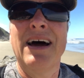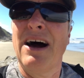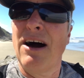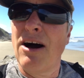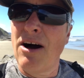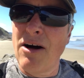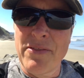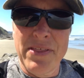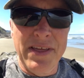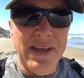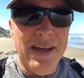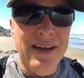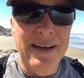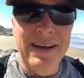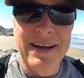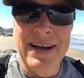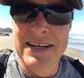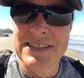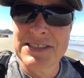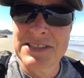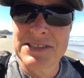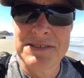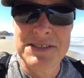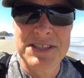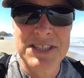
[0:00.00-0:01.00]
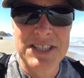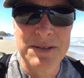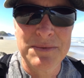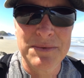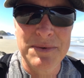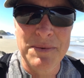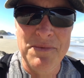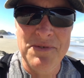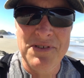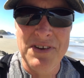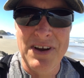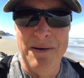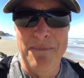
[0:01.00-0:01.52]
all the concussion
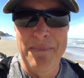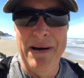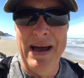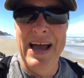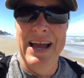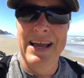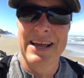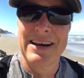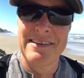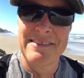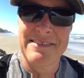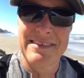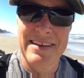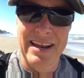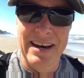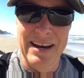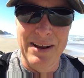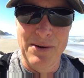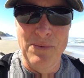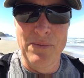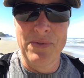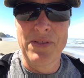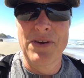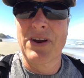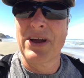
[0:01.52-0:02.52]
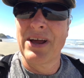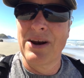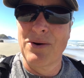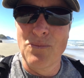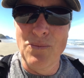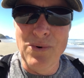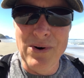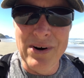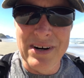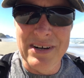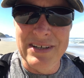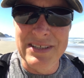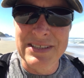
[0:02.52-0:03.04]
symptoms come back and it's getting, they're getting
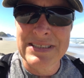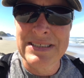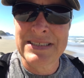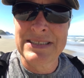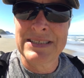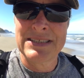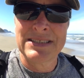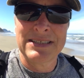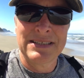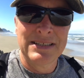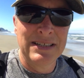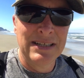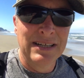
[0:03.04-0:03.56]
worse.